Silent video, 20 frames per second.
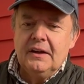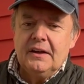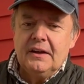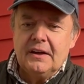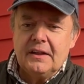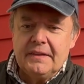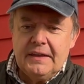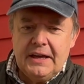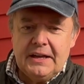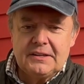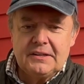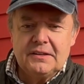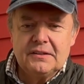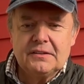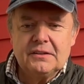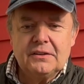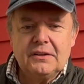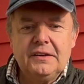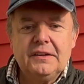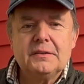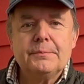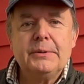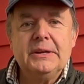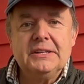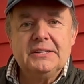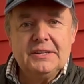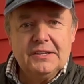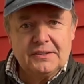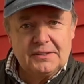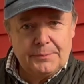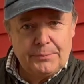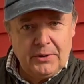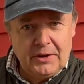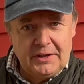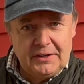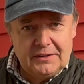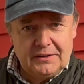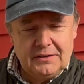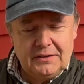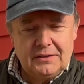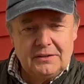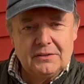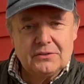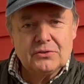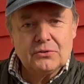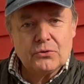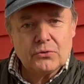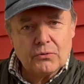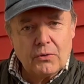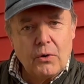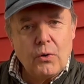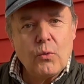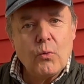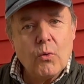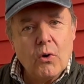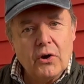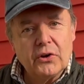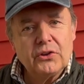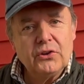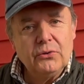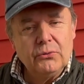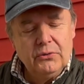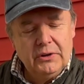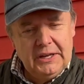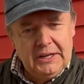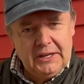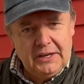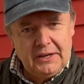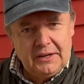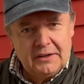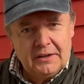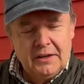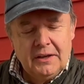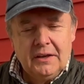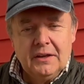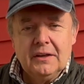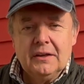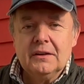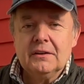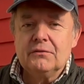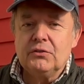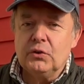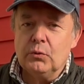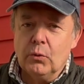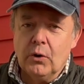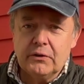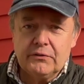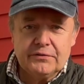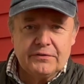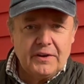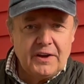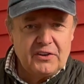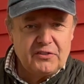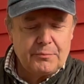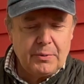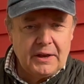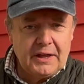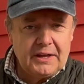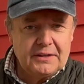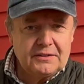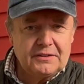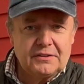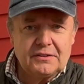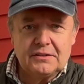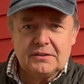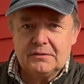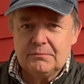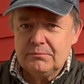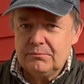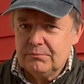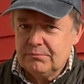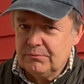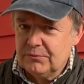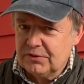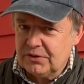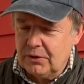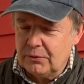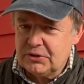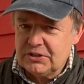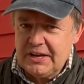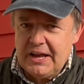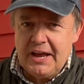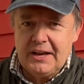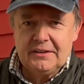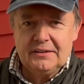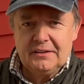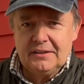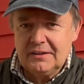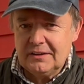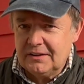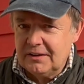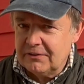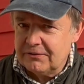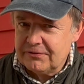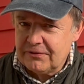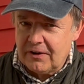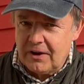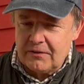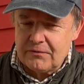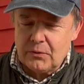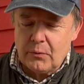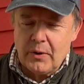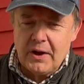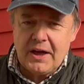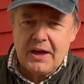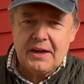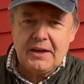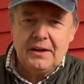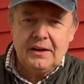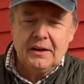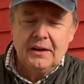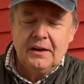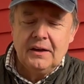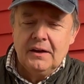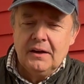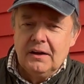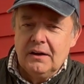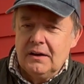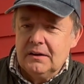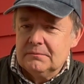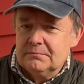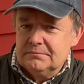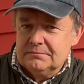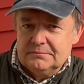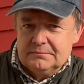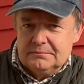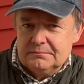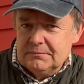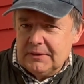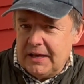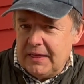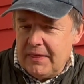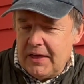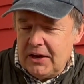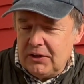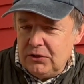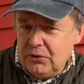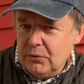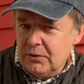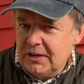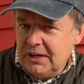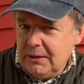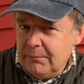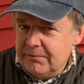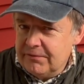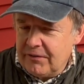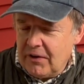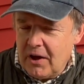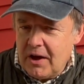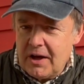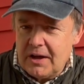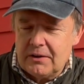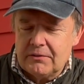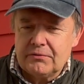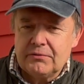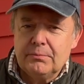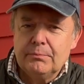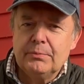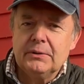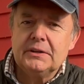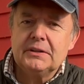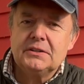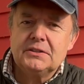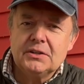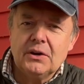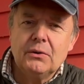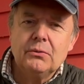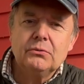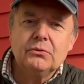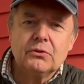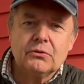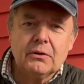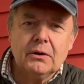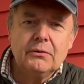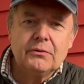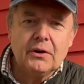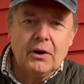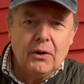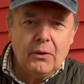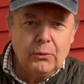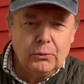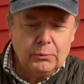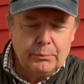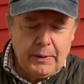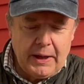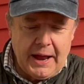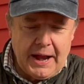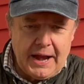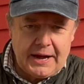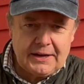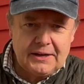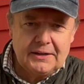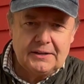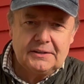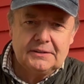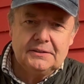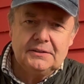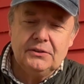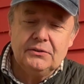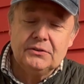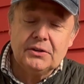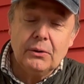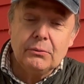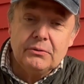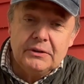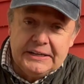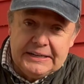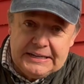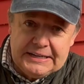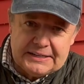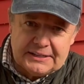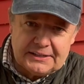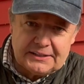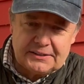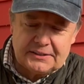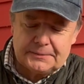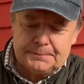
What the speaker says: and that is that you need to be disciplined to grow what you need. If you want 5 plants, sow 10, give 5 away, and then you keep 5. But don't grow the whole pack. You don't need it.